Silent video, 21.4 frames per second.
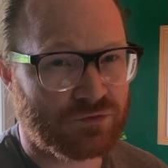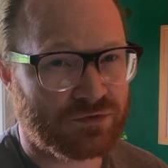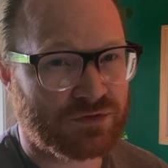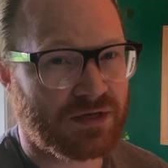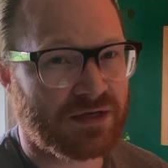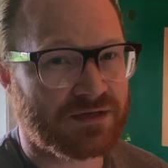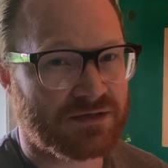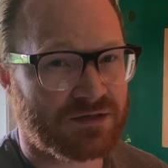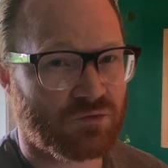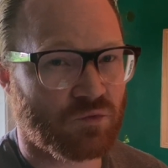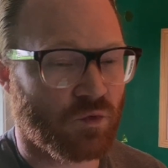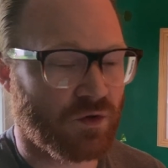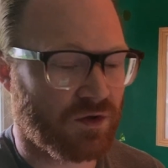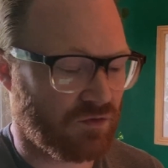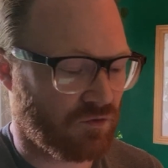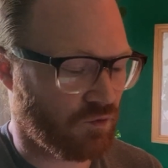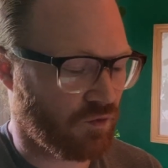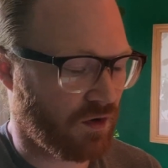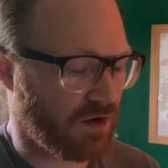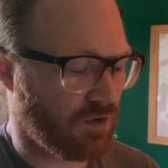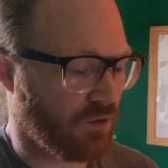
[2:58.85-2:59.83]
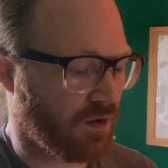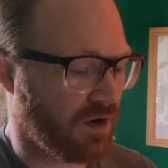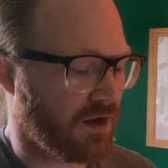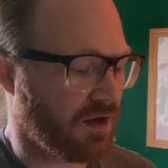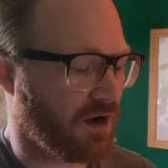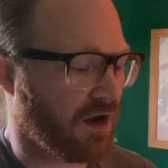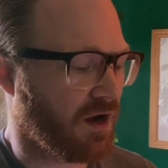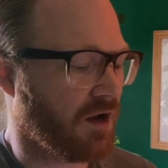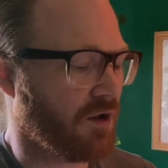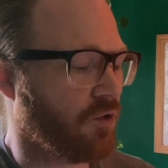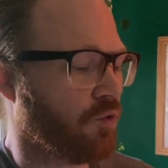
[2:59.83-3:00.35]
test with right away,
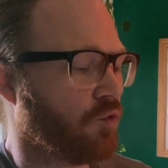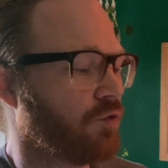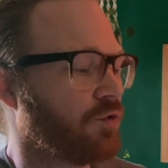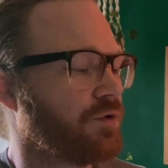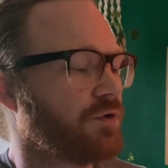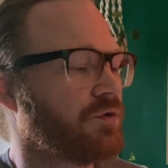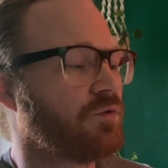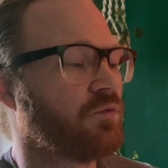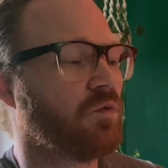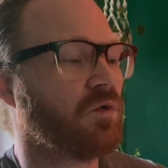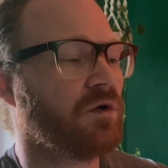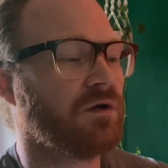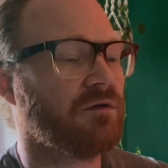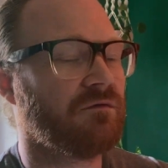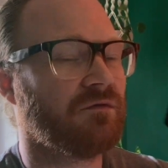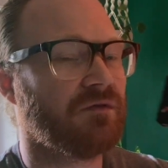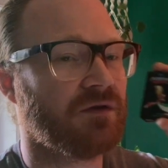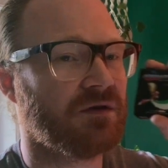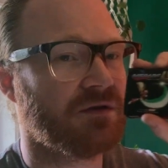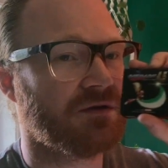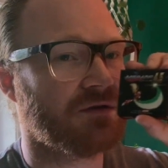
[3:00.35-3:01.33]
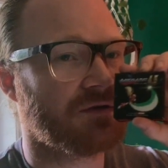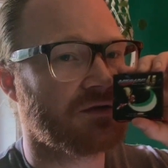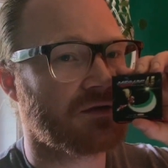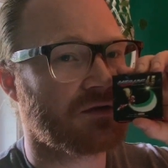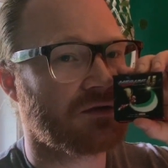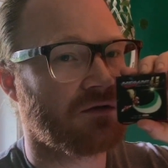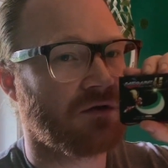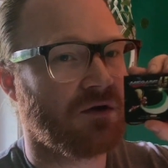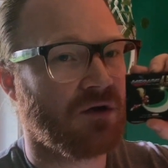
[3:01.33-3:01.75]
I ordered one of his